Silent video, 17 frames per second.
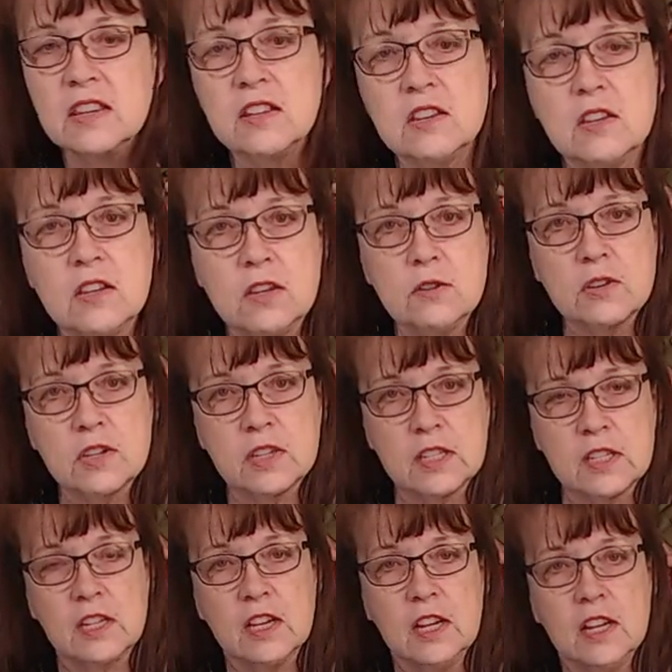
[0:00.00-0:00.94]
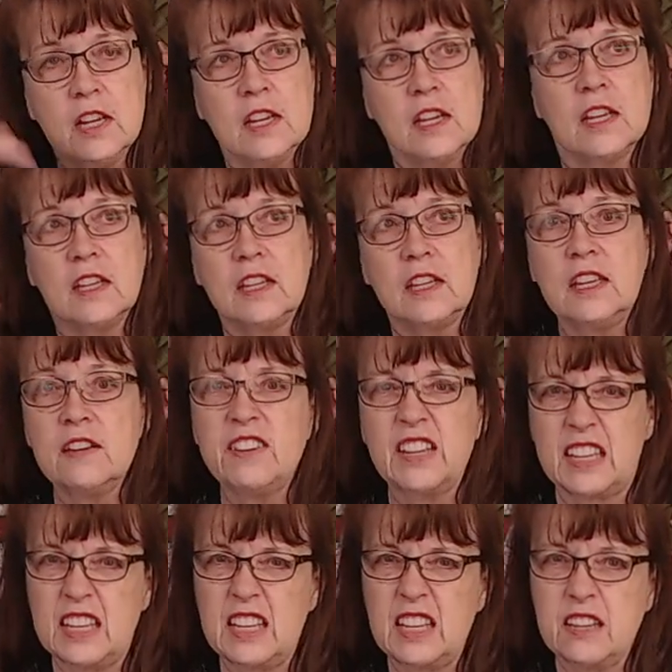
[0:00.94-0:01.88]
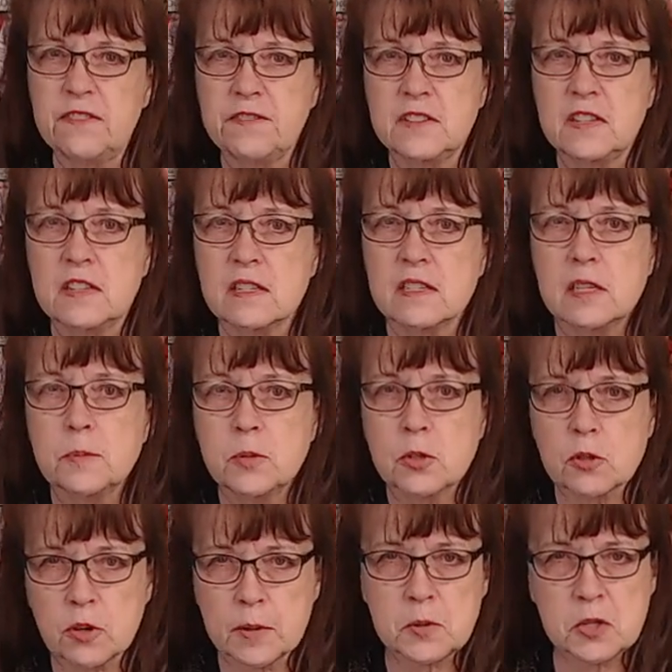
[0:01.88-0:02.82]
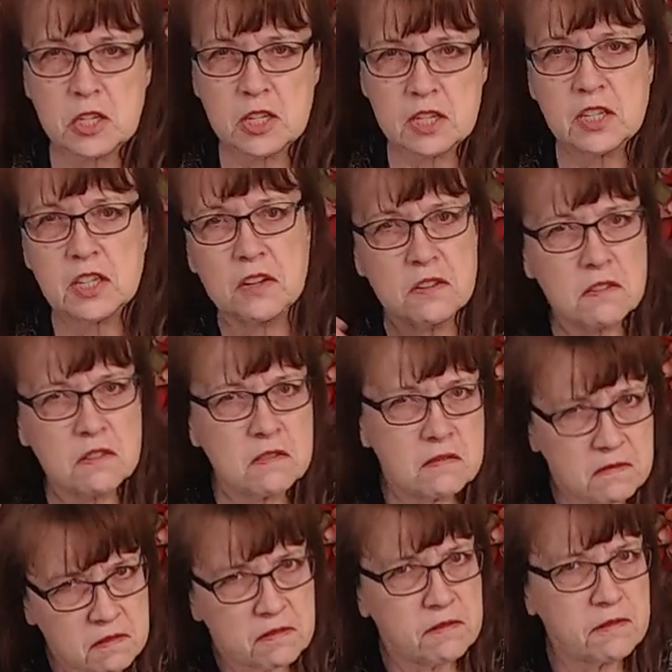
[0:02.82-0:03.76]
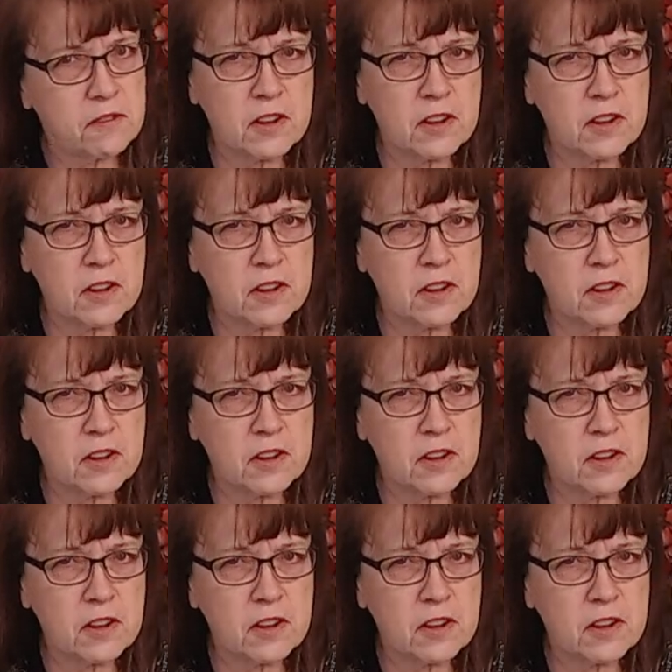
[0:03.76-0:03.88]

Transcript: that you could give a gift subscription to for